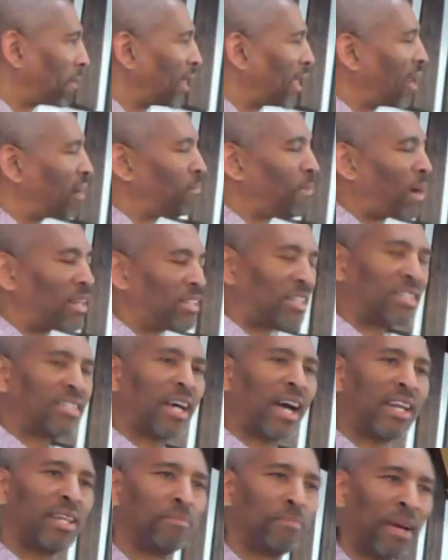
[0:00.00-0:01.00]
Everybody's
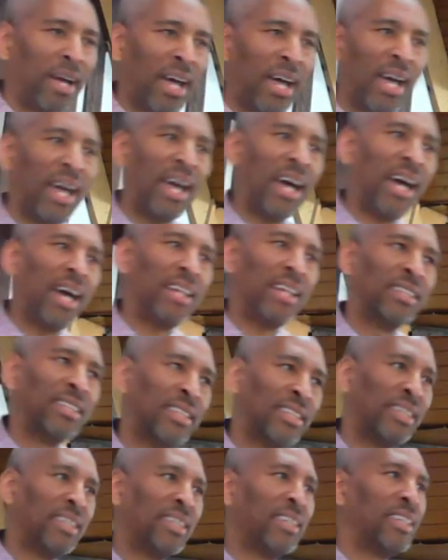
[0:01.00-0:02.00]
excited,
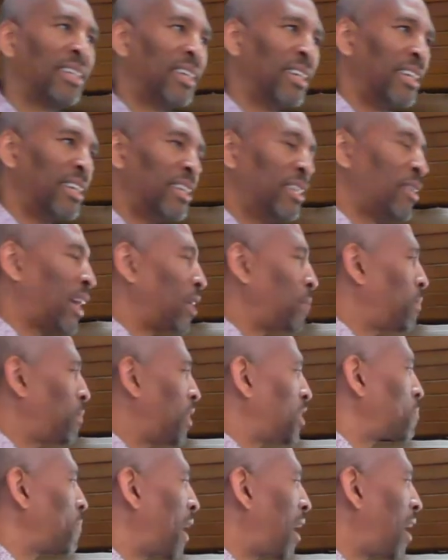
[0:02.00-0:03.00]
man. You got a
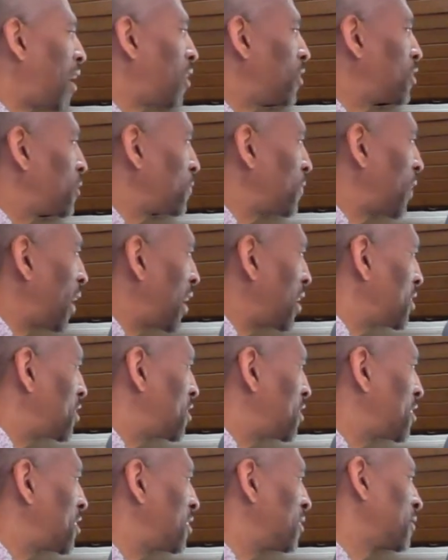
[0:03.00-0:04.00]
big smile on your
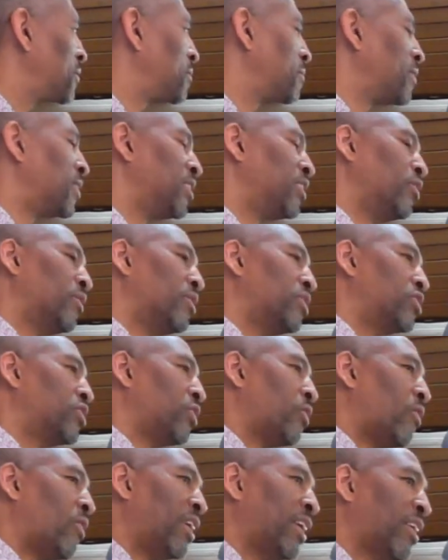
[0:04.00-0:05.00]
face. You
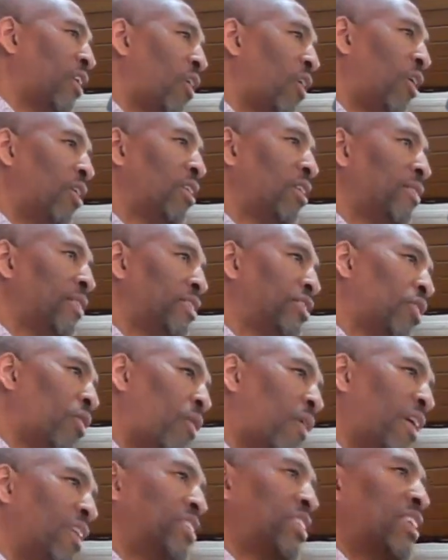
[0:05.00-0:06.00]
enjoying all of the
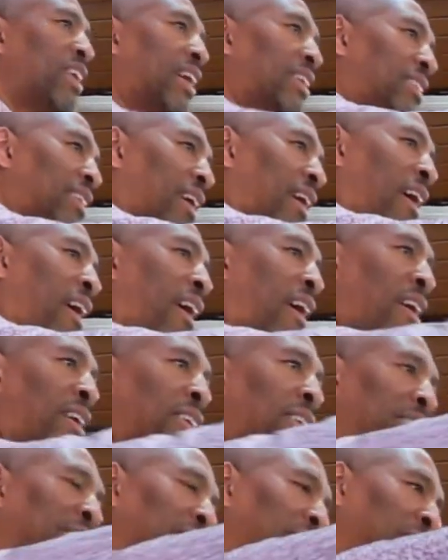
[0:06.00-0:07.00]
toys in that
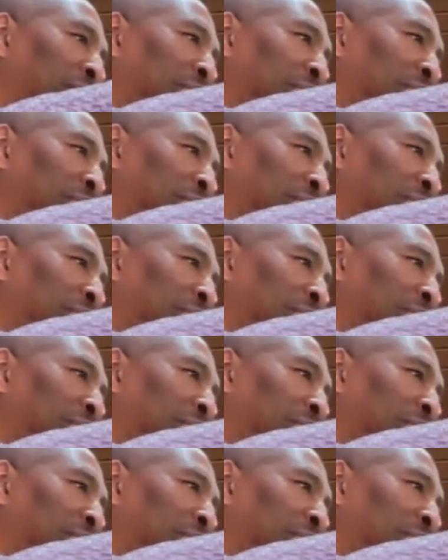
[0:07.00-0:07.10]
car?